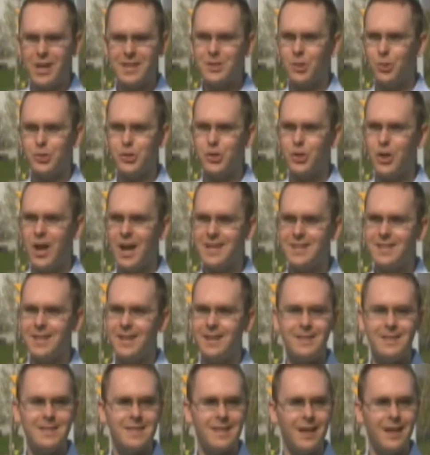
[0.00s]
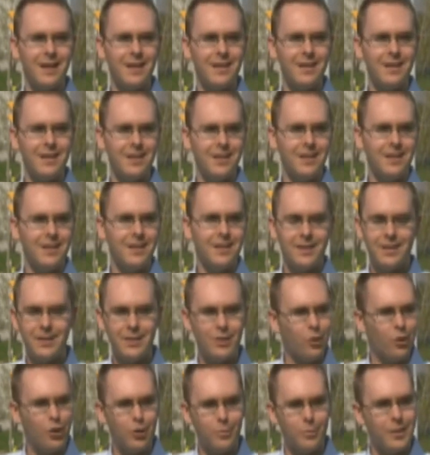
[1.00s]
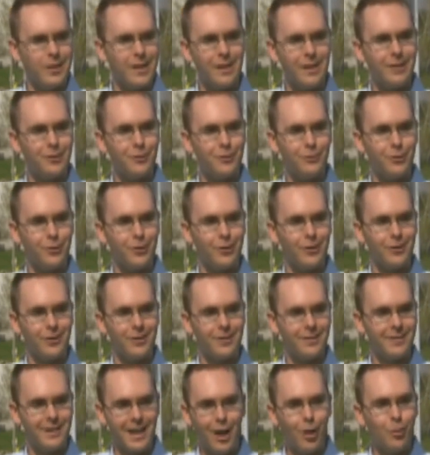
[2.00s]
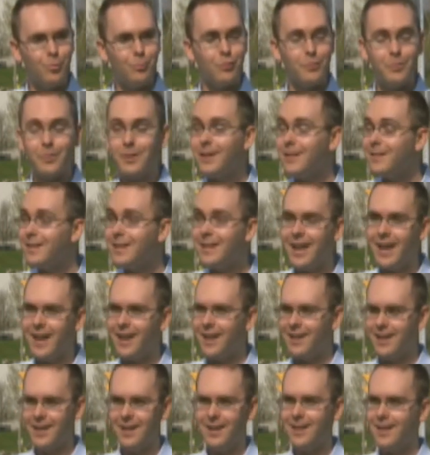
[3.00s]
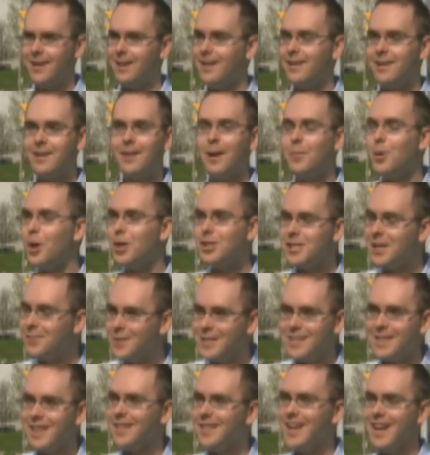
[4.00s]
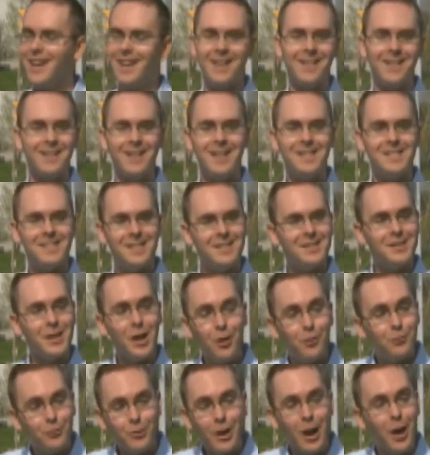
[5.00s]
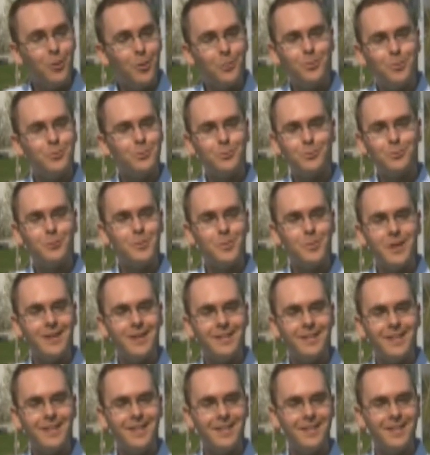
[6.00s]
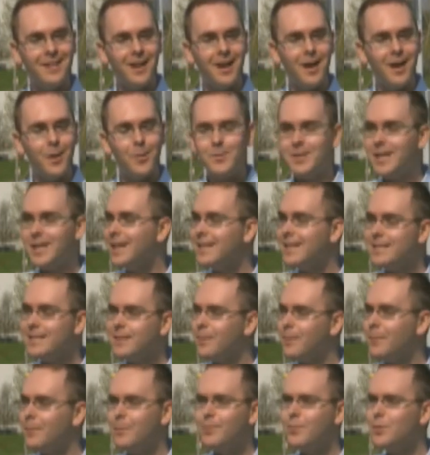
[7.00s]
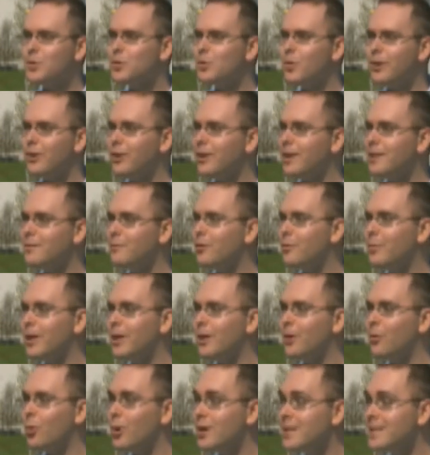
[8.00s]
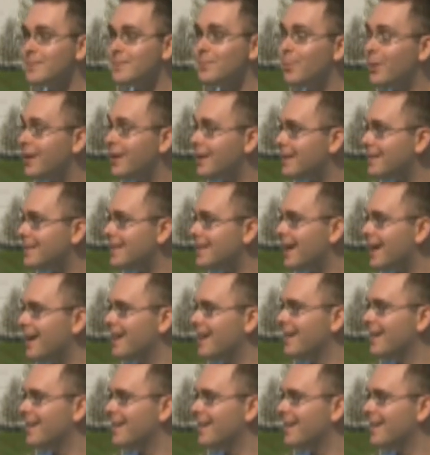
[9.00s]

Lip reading: has told you guys that you heard me yelling for help repeatedly, and I'm not ashamed to say that I did yell for help repeatedly. I'm taking some Twitter heat for being a wuss, but